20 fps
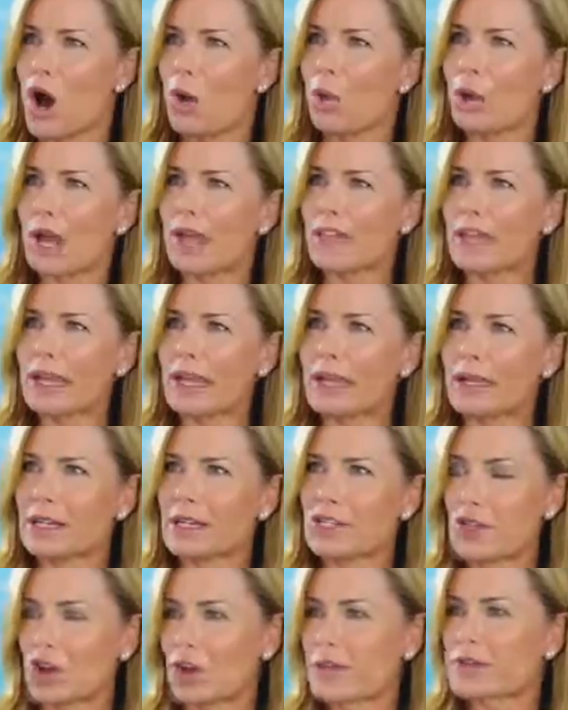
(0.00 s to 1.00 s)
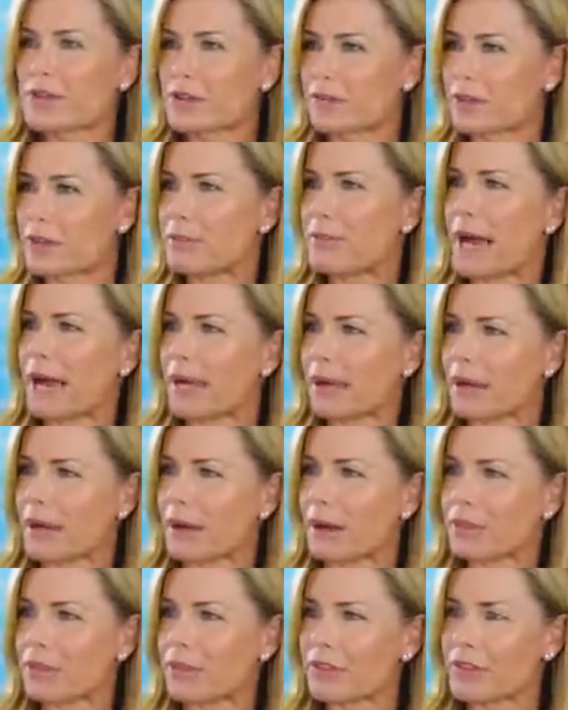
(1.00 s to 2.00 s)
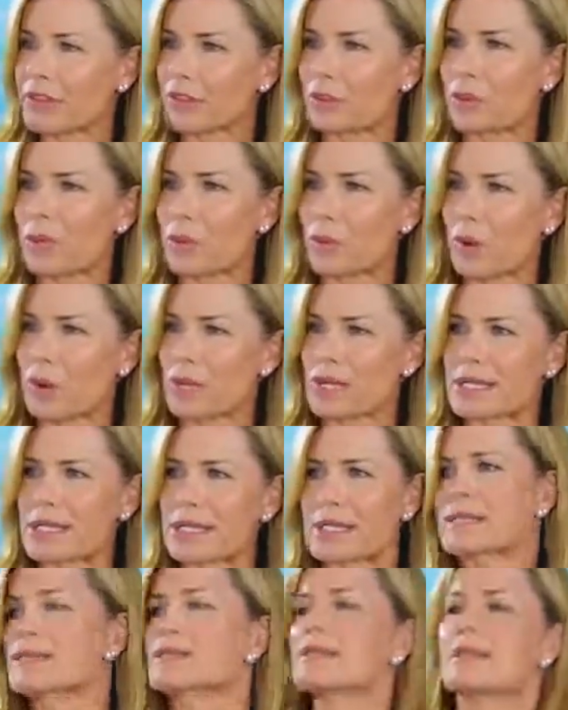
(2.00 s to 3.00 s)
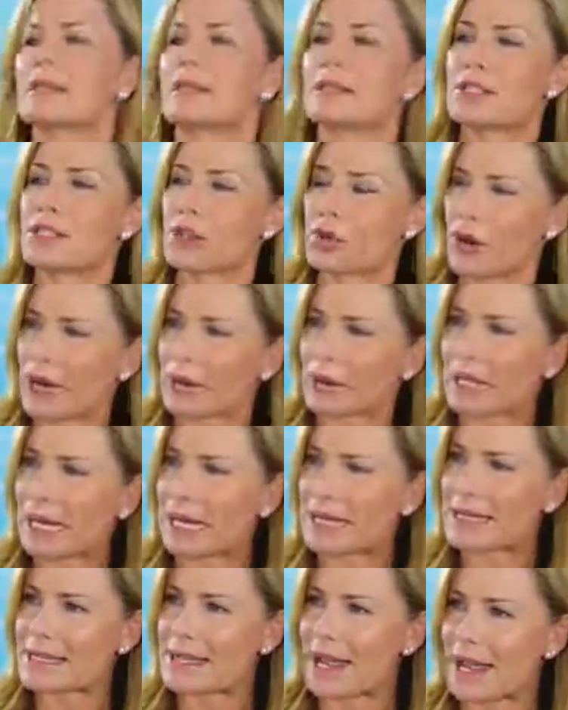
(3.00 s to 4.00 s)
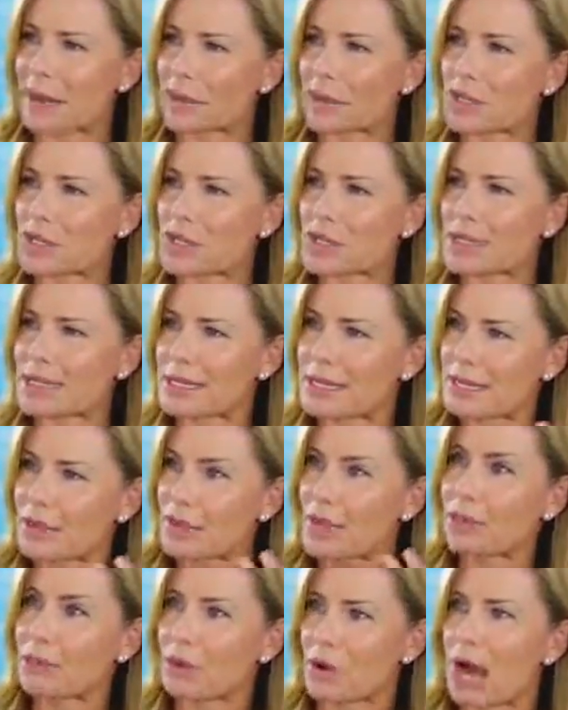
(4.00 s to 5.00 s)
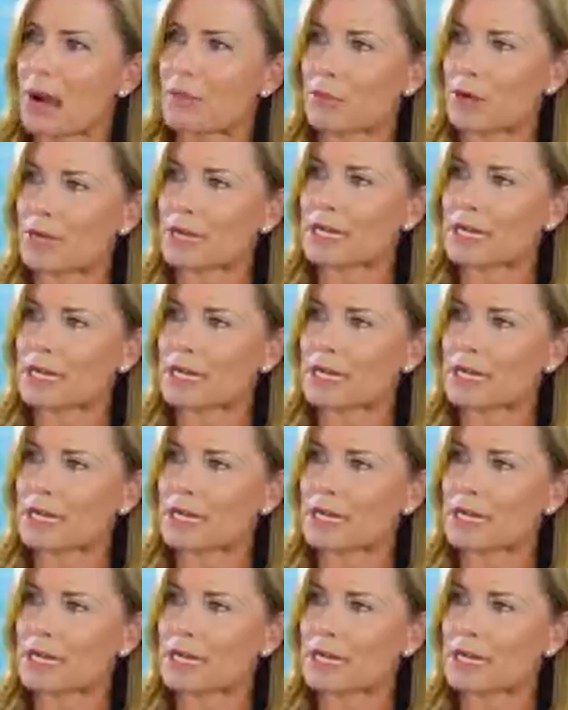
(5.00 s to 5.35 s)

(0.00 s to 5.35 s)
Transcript: Well, I think in terms of the makeup, the thing that really works is the creme glacé, which is the primer